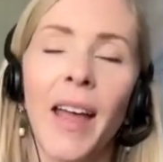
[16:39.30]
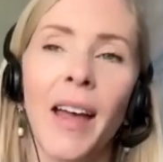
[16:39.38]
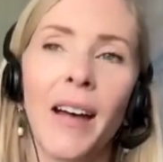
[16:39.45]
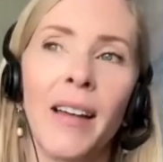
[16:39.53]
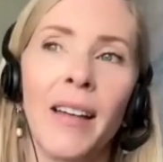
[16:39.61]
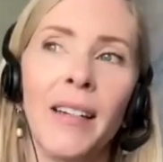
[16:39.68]

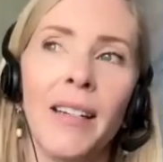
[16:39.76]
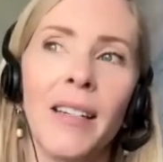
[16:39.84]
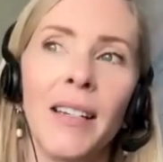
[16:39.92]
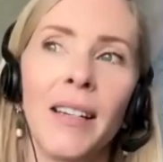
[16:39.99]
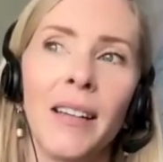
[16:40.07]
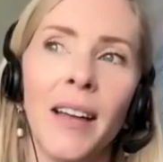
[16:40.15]

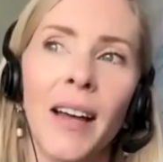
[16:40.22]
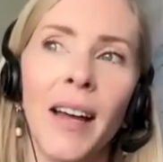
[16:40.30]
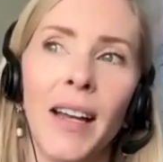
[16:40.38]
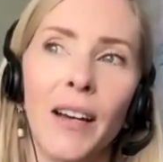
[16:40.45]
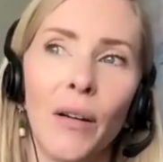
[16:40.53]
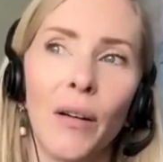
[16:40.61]
And
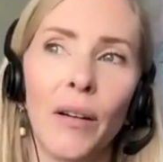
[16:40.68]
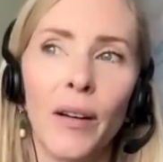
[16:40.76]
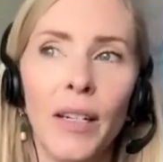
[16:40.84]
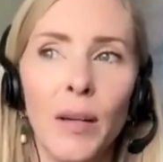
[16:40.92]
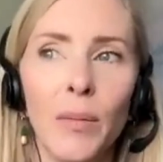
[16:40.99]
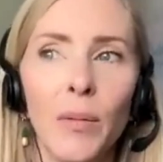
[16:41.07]
I
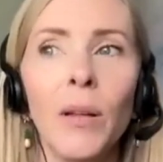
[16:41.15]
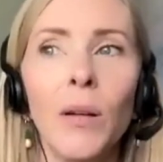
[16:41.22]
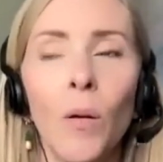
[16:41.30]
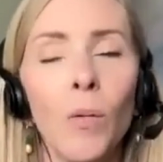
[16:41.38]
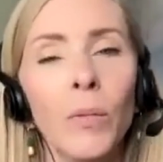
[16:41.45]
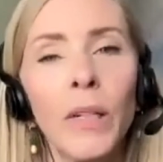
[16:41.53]

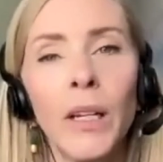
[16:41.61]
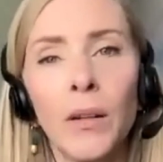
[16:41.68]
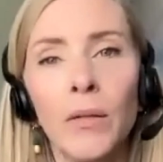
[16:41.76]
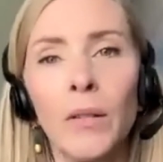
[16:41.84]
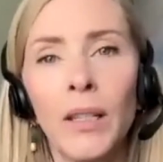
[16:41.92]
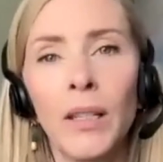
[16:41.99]
typically only
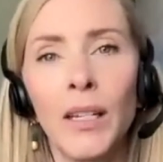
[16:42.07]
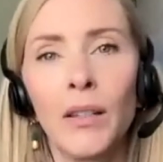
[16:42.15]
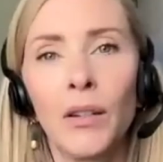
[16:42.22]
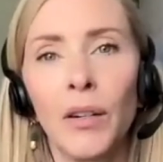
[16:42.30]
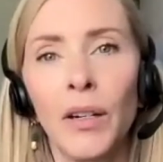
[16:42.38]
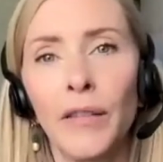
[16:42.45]
use
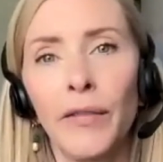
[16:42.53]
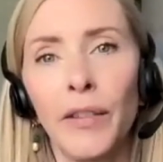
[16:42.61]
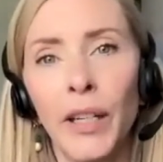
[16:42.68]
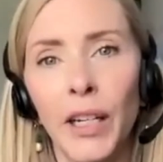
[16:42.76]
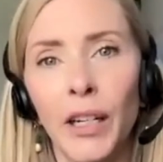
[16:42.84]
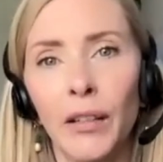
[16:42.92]
these during the
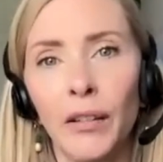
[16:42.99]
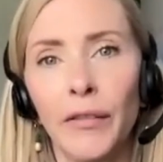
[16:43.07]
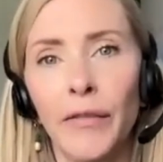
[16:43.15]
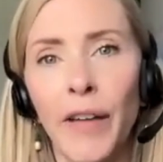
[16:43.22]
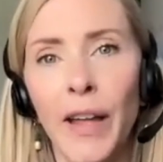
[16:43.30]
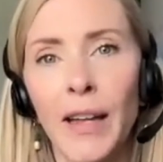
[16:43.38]
follicular
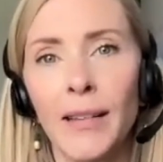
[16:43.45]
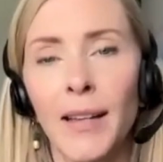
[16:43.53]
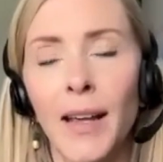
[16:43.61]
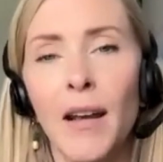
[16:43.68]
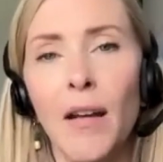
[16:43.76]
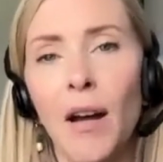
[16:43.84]
phase
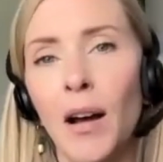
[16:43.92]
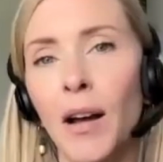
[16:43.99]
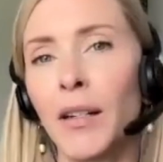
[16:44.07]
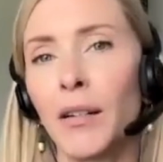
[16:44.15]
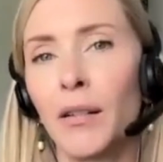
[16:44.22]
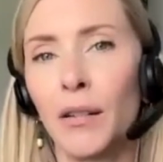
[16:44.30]
and not